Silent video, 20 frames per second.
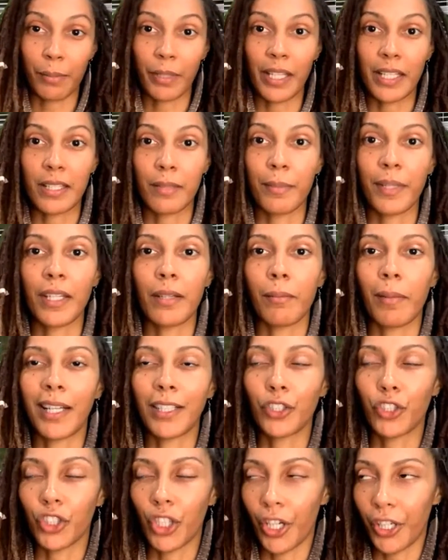placement in my
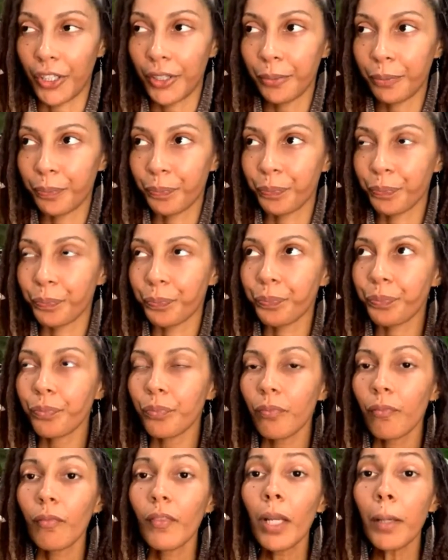chart,
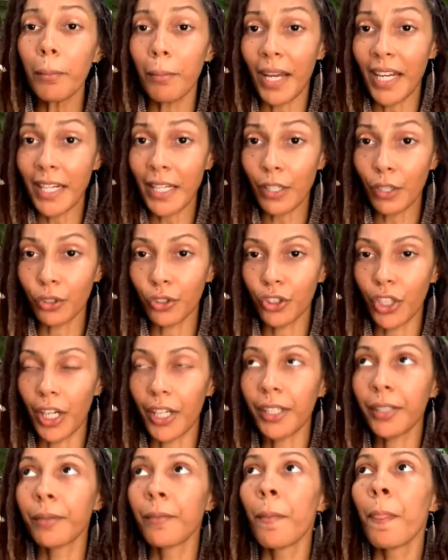my natal
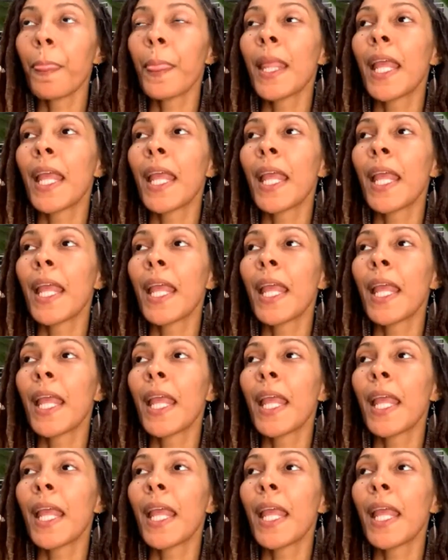chart.